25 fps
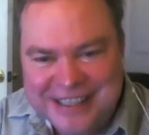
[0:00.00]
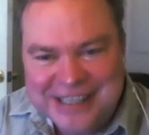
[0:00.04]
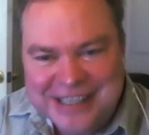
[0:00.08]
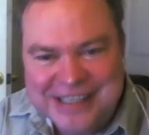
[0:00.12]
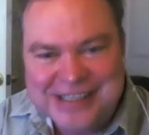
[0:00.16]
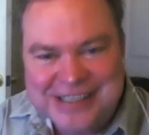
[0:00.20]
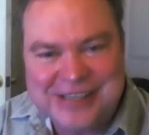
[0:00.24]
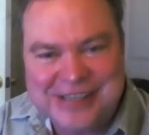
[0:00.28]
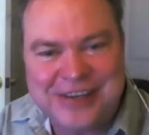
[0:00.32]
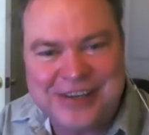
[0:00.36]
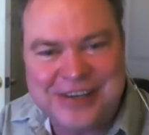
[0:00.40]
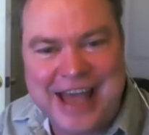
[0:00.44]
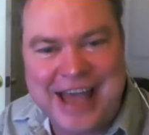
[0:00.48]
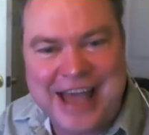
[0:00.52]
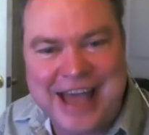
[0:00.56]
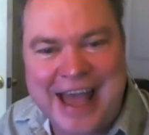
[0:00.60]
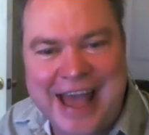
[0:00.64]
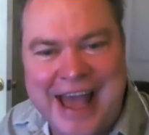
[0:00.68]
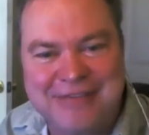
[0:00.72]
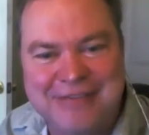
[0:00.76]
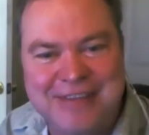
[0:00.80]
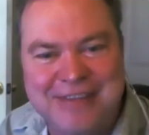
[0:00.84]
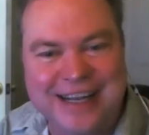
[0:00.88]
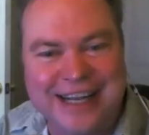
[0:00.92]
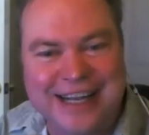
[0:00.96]
you
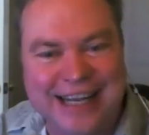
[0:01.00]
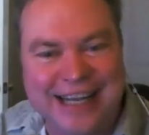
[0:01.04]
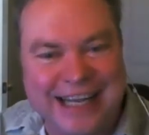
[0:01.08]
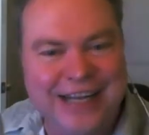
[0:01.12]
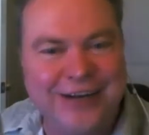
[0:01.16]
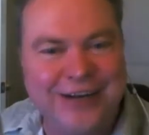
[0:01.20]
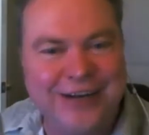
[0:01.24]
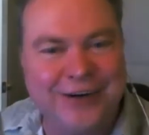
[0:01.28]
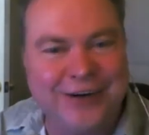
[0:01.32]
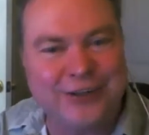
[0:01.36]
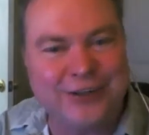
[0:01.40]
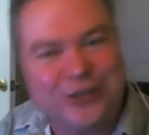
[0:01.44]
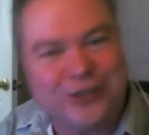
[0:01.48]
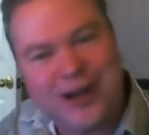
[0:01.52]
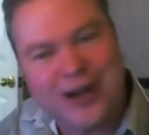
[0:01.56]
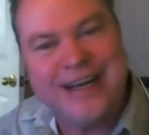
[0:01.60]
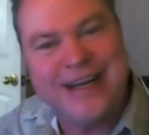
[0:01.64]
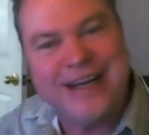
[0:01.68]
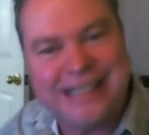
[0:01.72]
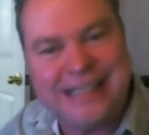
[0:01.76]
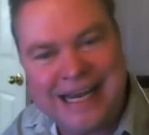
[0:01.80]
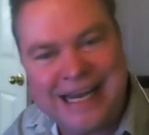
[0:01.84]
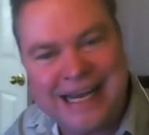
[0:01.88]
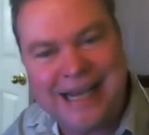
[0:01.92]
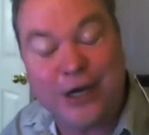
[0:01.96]
have the leader trying
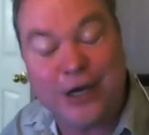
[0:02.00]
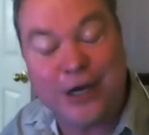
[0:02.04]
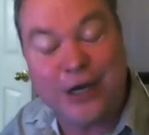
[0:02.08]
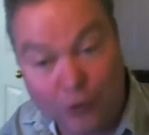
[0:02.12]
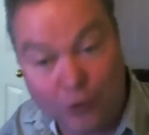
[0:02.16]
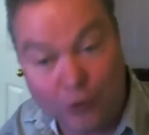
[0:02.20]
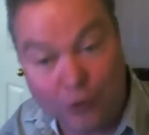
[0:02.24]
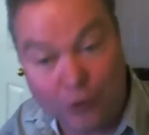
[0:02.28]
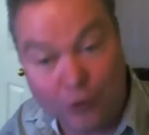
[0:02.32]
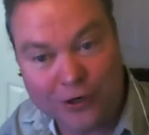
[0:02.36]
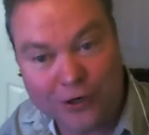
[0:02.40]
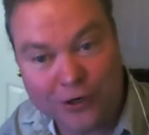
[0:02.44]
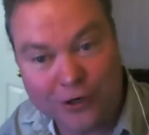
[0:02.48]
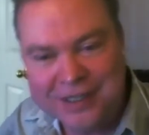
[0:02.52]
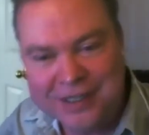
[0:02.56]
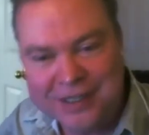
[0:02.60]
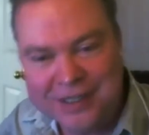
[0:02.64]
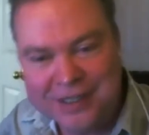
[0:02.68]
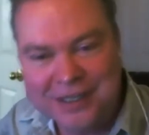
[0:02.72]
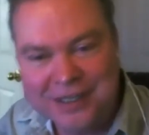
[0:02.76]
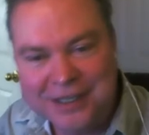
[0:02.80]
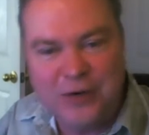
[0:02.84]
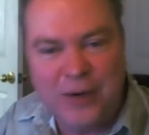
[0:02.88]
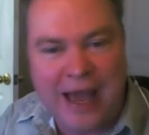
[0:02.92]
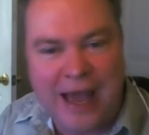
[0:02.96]
to take over.
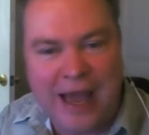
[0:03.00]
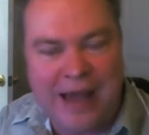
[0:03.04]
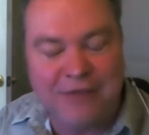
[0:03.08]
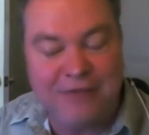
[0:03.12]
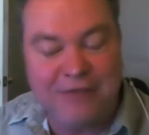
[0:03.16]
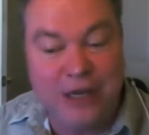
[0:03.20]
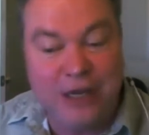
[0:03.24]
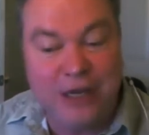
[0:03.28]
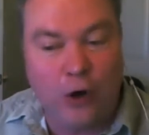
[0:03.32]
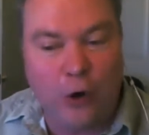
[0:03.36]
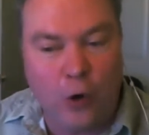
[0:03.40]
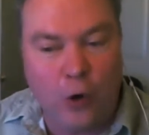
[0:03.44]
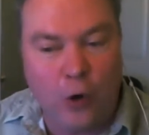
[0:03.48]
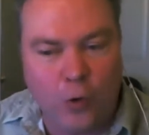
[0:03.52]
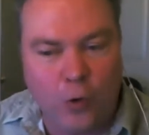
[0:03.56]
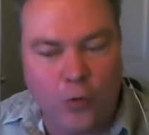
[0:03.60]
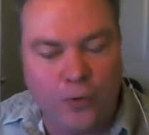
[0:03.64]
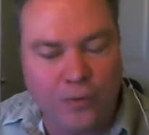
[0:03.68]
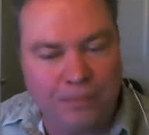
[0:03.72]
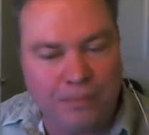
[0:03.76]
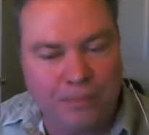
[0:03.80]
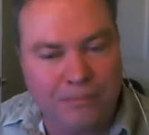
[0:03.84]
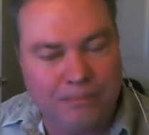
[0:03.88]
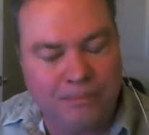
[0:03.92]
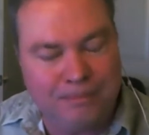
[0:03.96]
You have the old
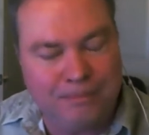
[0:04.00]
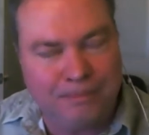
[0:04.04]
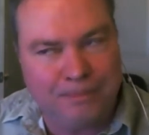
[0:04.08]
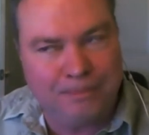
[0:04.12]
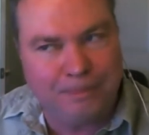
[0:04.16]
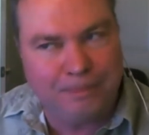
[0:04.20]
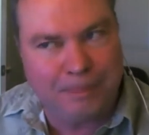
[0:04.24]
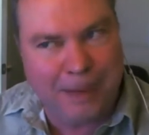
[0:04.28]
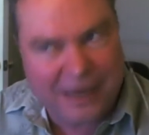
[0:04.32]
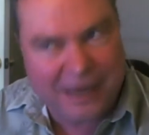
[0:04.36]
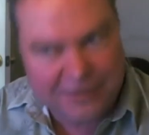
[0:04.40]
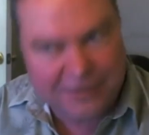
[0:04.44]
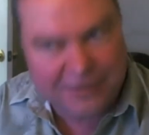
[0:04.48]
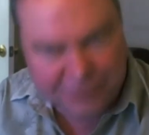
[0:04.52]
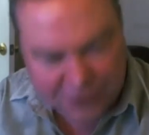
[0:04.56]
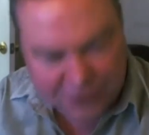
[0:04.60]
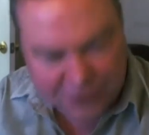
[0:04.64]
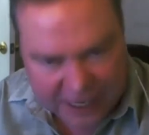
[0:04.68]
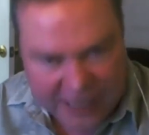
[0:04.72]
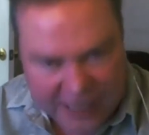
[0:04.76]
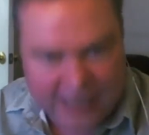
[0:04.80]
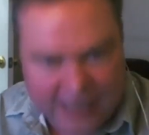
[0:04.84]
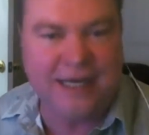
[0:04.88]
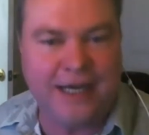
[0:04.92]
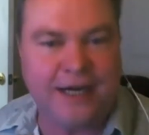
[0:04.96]

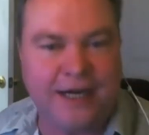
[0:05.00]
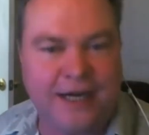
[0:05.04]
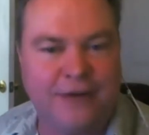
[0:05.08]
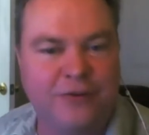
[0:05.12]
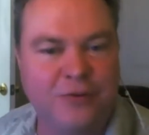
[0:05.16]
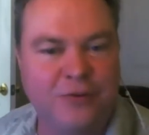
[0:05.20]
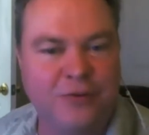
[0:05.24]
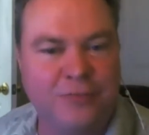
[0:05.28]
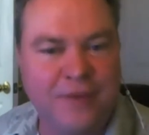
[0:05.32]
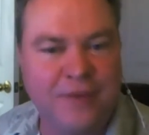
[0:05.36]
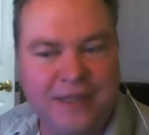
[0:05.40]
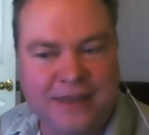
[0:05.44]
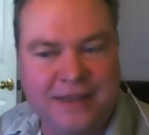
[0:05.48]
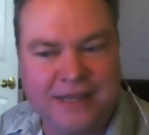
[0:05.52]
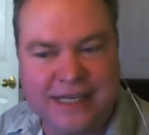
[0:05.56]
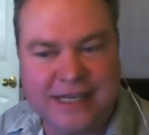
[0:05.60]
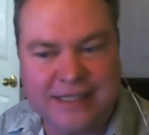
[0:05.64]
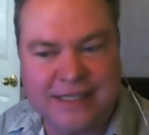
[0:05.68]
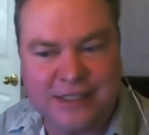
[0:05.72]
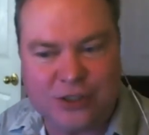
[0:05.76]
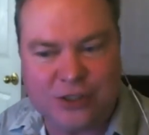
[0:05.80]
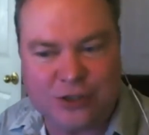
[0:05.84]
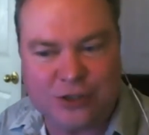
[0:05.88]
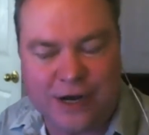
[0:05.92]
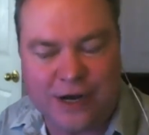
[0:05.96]
bifurcated government
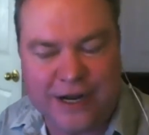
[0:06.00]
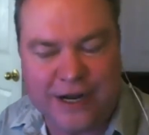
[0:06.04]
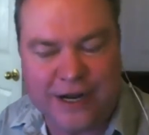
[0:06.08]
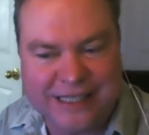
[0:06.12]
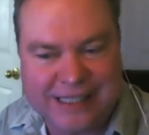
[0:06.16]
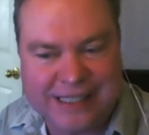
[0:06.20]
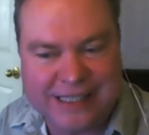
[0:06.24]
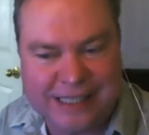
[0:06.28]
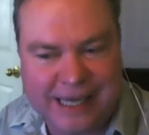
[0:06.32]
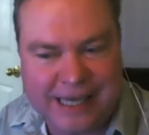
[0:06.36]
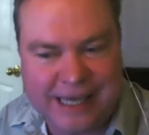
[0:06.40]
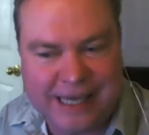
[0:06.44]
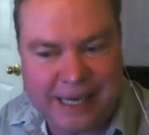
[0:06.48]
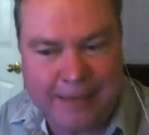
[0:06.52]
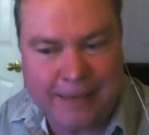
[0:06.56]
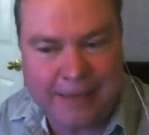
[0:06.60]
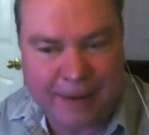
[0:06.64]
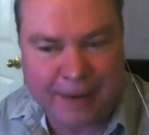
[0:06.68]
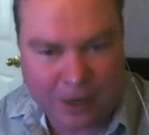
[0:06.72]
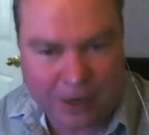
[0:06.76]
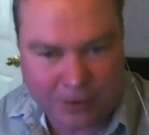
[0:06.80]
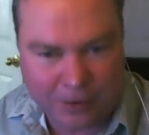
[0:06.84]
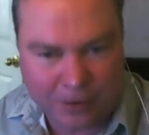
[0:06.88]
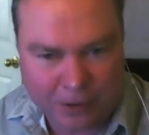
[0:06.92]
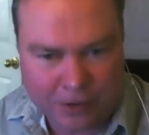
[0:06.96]
that's trying to stay in
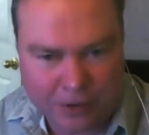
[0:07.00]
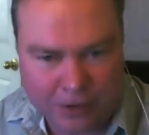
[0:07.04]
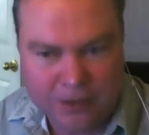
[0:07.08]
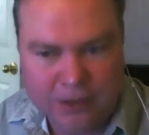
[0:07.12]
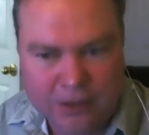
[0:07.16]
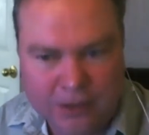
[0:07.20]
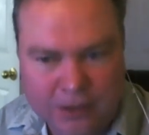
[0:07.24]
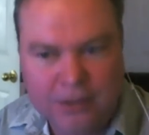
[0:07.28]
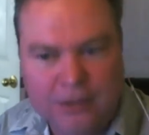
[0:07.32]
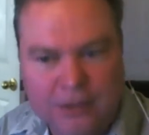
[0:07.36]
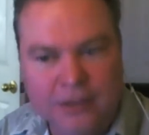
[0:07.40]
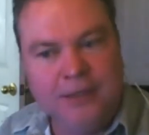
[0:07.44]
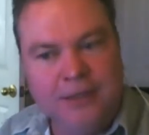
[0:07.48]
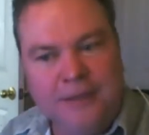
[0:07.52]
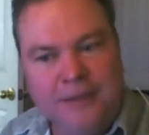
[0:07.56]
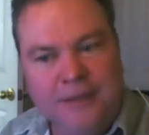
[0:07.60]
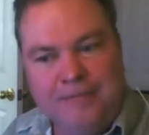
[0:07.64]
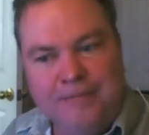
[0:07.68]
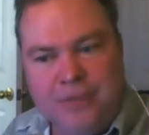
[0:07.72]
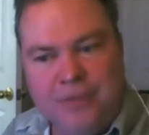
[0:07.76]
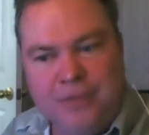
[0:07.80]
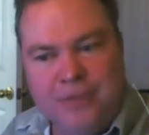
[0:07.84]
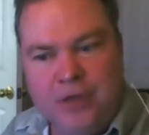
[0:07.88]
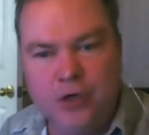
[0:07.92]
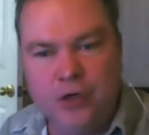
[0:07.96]
power.
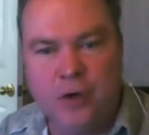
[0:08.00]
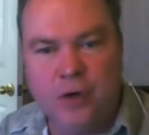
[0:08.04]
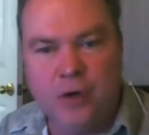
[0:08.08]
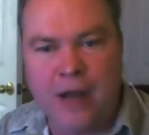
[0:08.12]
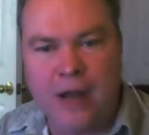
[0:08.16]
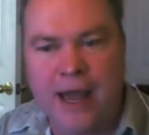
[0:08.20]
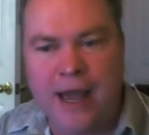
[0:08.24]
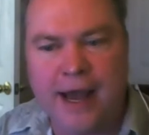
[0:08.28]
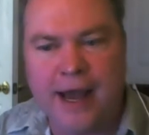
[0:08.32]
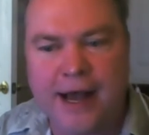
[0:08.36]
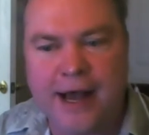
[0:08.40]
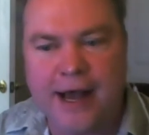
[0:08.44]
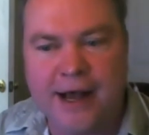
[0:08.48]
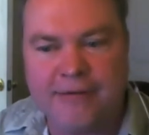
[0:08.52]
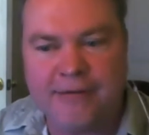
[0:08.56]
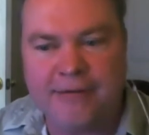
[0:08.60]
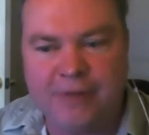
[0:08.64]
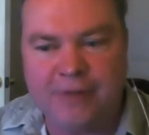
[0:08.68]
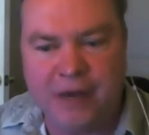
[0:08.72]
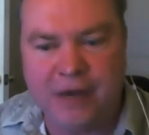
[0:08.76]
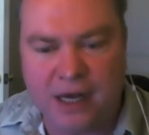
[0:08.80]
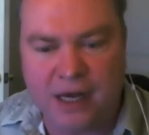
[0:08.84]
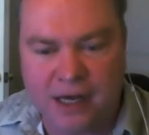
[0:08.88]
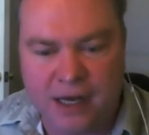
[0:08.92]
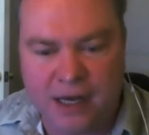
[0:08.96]
You have
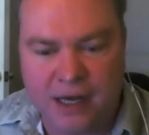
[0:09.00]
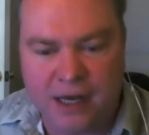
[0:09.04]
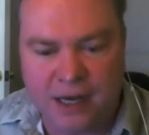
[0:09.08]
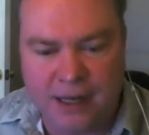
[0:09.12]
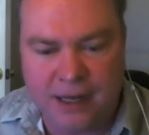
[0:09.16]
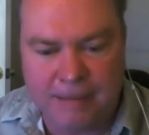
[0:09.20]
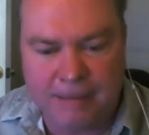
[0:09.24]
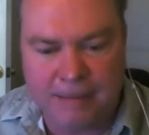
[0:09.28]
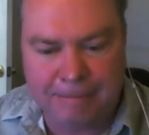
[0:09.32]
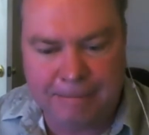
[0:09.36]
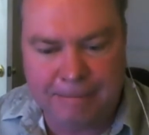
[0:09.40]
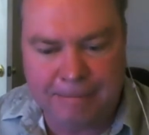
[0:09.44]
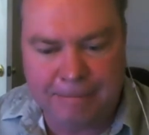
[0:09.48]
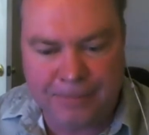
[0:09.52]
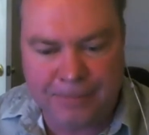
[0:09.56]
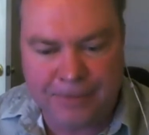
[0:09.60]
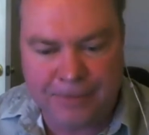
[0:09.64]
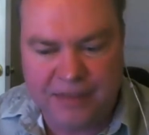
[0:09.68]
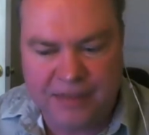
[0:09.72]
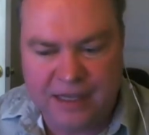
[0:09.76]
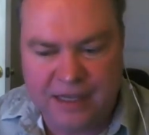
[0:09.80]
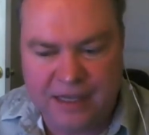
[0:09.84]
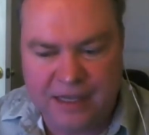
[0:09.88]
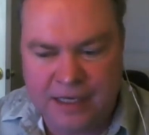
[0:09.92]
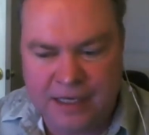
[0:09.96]

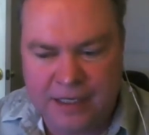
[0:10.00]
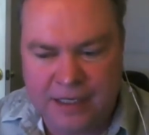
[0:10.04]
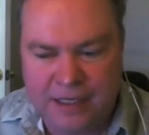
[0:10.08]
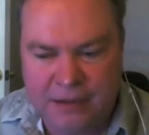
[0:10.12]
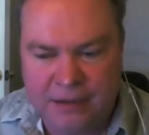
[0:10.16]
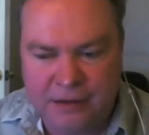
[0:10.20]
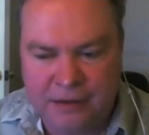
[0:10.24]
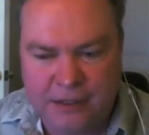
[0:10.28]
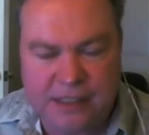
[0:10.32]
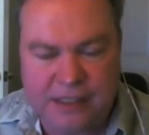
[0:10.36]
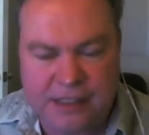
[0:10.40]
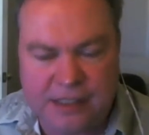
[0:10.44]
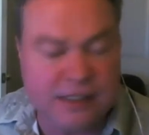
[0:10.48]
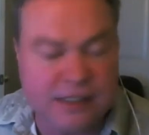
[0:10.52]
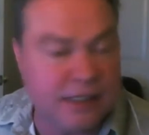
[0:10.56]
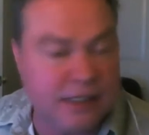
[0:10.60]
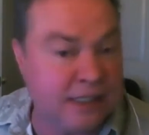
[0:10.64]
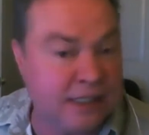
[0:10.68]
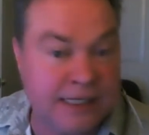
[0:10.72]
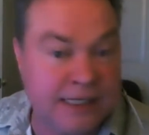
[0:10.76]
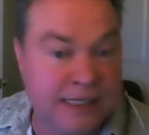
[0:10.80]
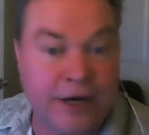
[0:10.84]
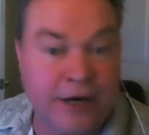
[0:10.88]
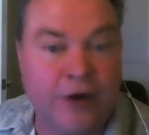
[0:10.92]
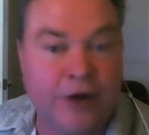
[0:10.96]
the ISIS
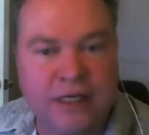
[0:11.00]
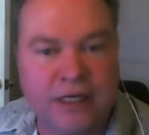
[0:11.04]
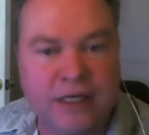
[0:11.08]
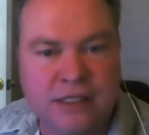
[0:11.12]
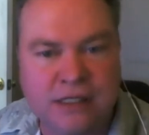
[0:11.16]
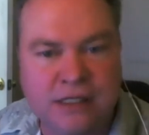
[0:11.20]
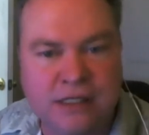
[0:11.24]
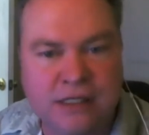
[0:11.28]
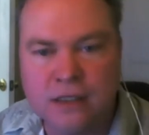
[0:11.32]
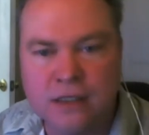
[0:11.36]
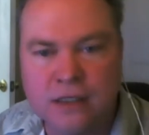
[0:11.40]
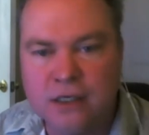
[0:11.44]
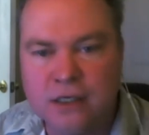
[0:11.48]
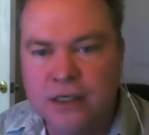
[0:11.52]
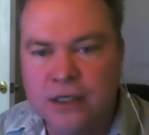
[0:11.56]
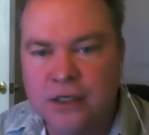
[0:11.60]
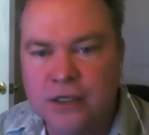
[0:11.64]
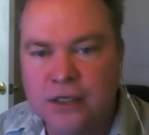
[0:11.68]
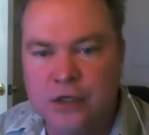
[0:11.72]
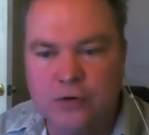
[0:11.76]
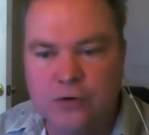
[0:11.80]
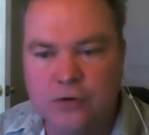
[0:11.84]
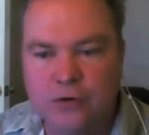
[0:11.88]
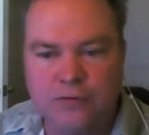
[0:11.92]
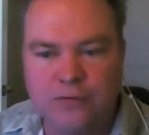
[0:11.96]
terrorists.
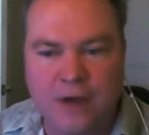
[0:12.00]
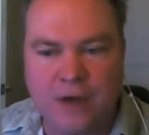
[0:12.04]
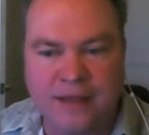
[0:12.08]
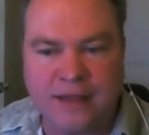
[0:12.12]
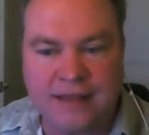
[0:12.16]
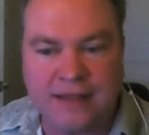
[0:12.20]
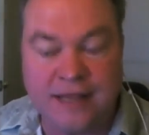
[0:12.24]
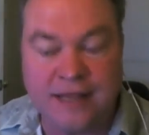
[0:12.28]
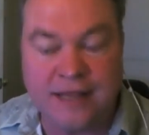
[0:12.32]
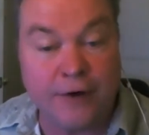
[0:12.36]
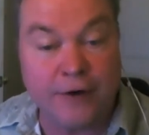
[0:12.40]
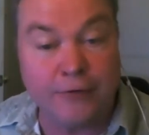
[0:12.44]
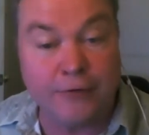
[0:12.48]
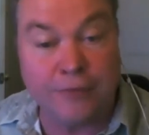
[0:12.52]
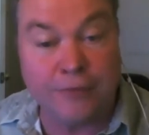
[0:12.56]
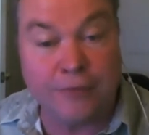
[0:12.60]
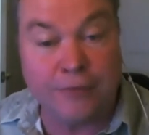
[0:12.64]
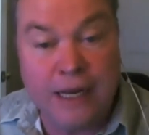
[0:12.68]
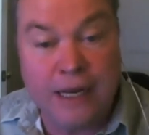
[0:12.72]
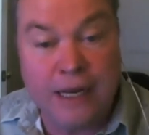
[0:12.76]
You've got the Iranian